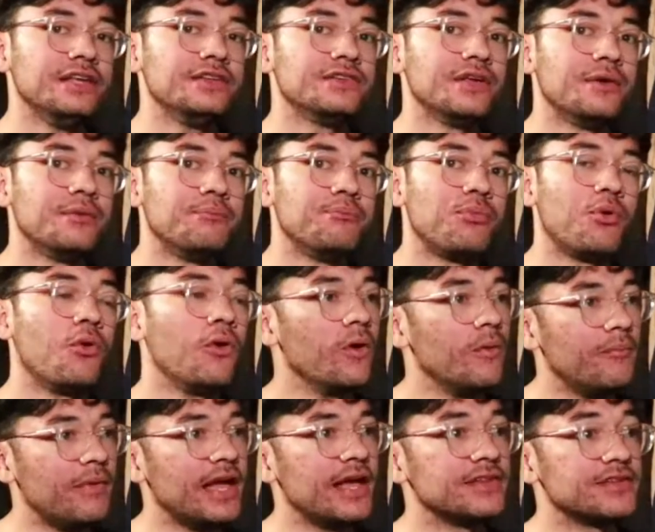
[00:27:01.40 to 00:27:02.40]
is a
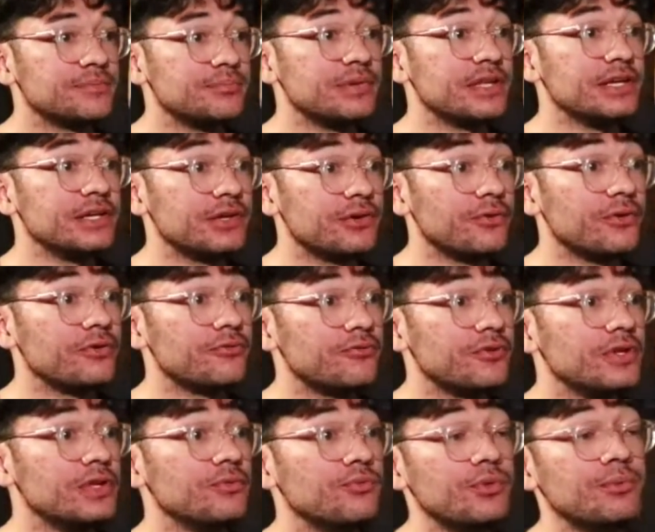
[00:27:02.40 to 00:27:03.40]
poor man's Blake
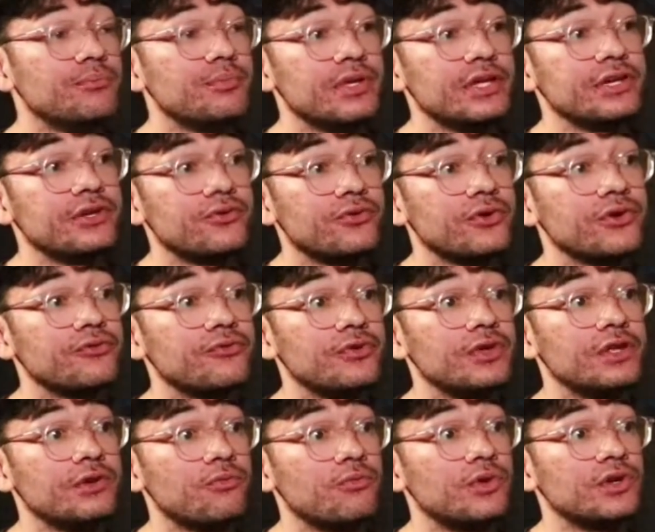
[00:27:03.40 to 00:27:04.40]
Griffin when Blake
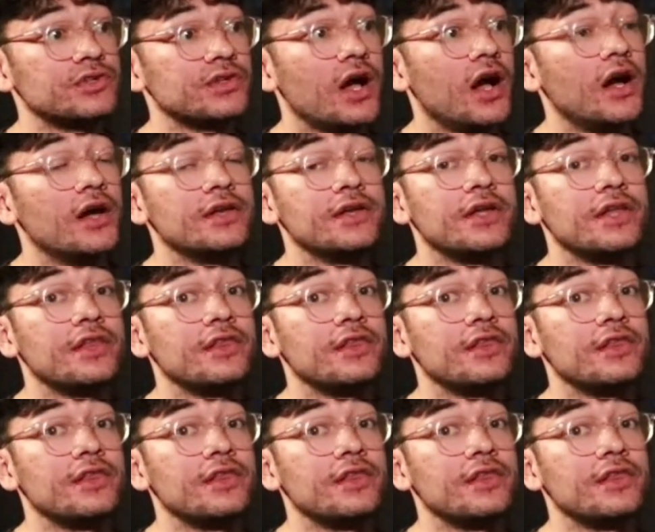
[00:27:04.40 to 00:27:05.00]
Griffin was on